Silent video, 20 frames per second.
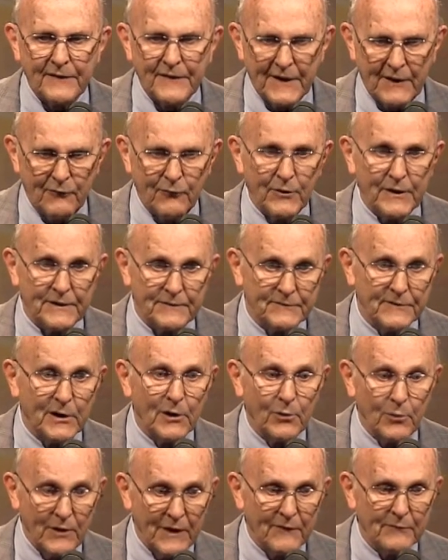that we
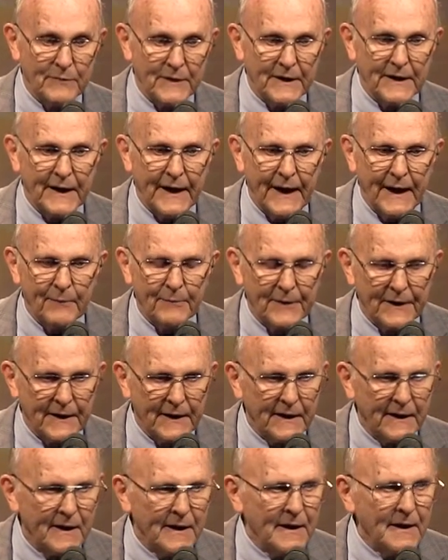know have been
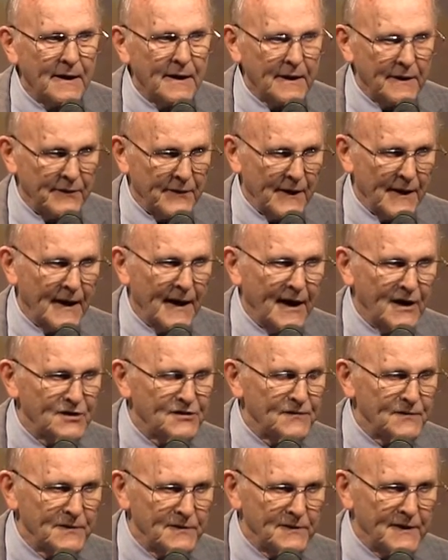happening in the
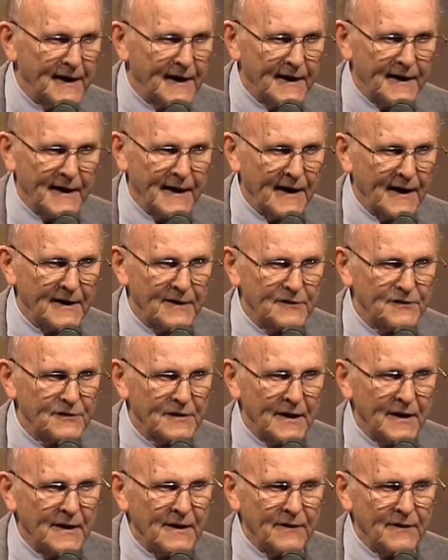last few decades.